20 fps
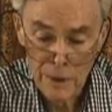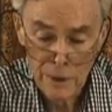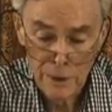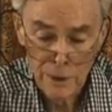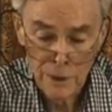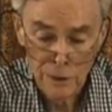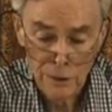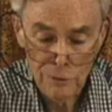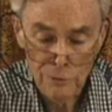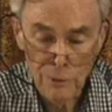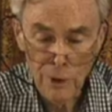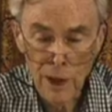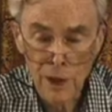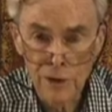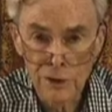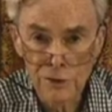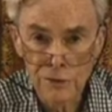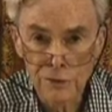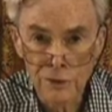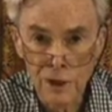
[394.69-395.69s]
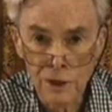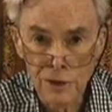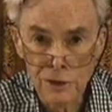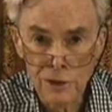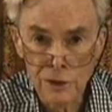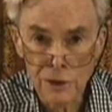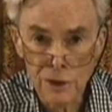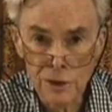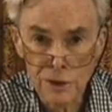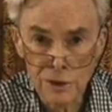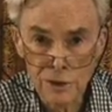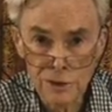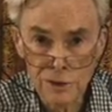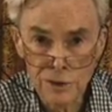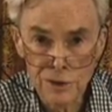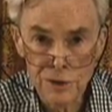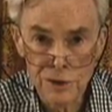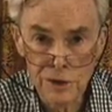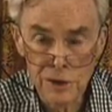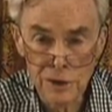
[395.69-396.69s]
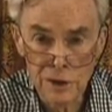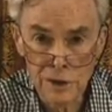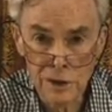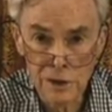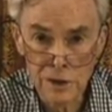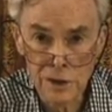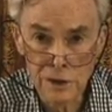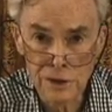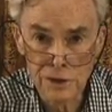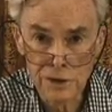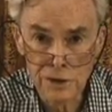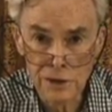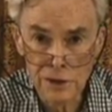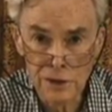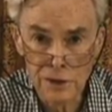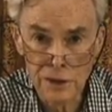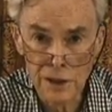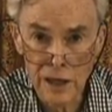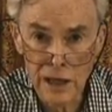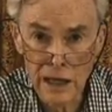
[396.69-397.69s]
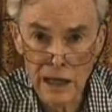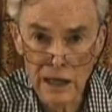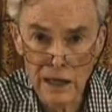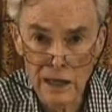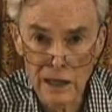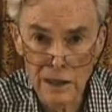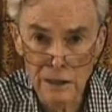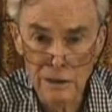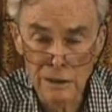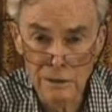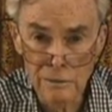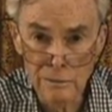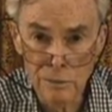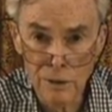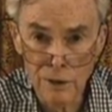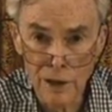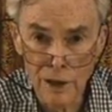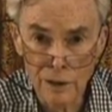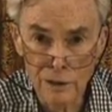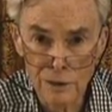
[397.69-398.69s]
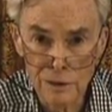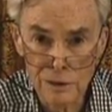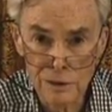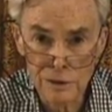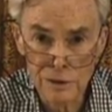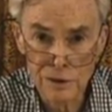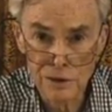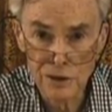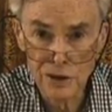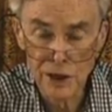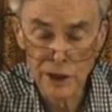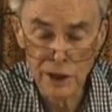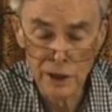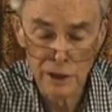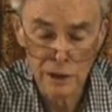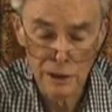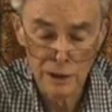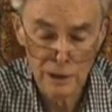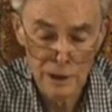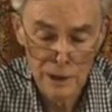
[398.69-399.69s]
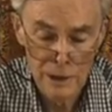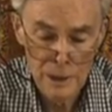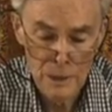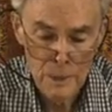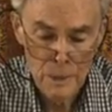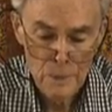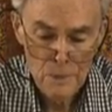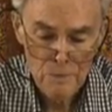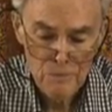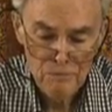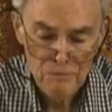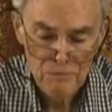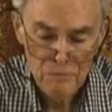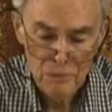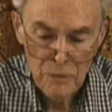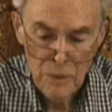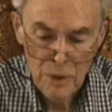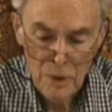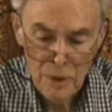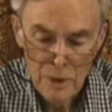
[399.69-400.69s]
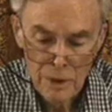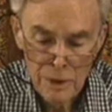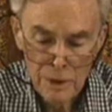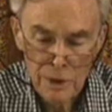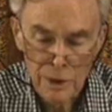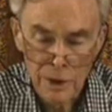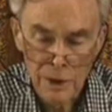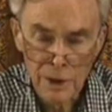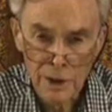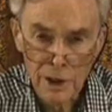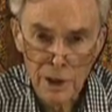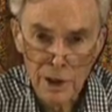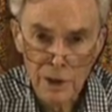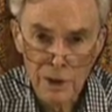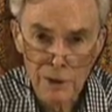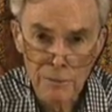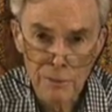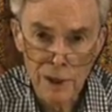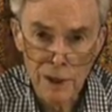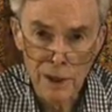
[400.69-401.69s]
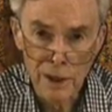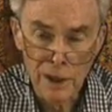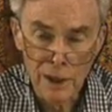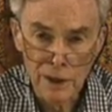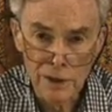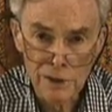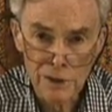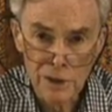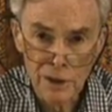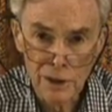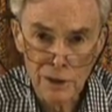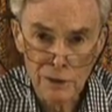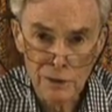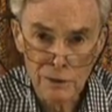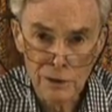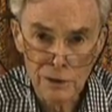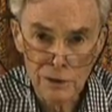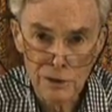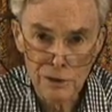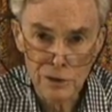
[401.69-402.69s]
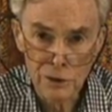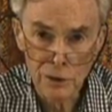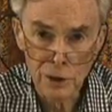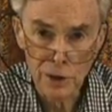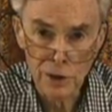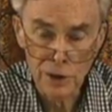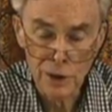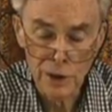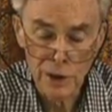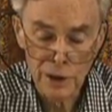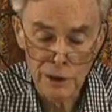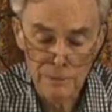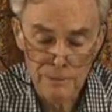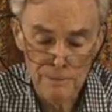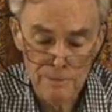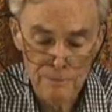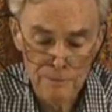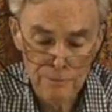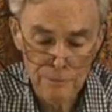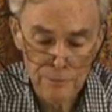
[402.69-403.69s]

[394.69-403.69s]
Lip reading: known by its French initials CECA, pronounced SICA. Italy and the Benelux countries joined in.